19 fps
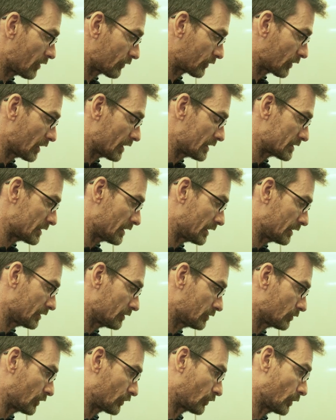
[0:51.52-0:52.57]
guides in,
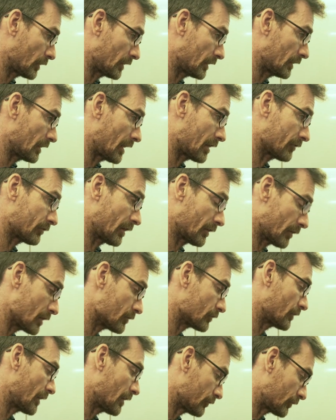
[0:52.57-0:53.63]
which we have our
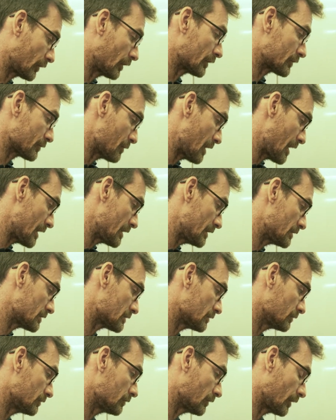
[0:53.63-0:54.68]
own valve guides made
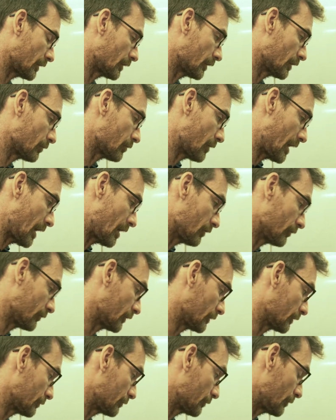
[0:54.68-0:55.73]
out of
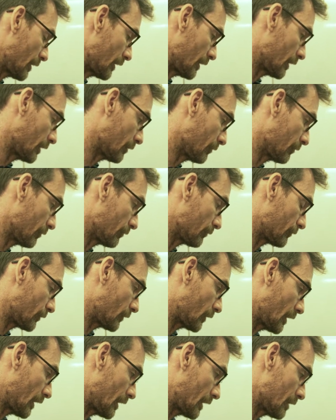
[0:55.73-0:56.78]

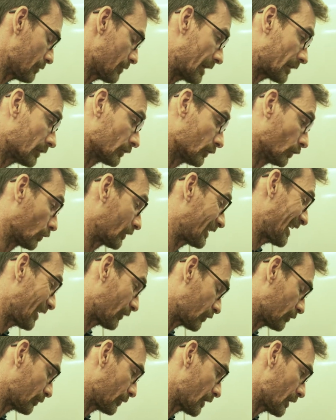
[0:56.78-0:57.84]
a metal called
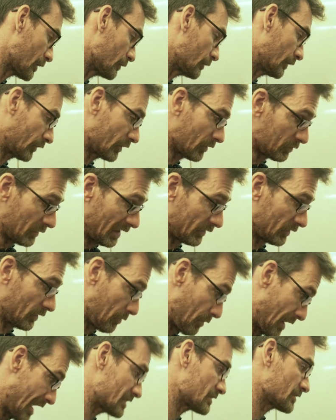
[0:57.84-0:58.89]
Calcibro. It's the
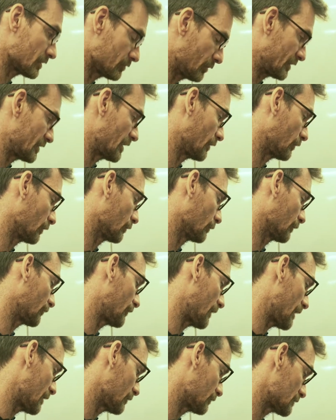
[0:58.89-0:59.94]
best material that we
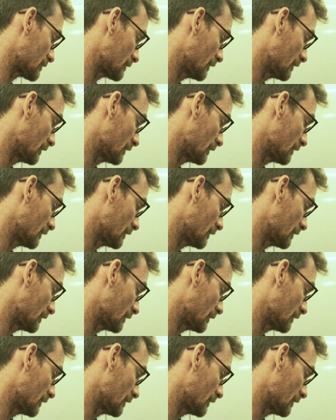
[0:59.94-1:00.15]
found.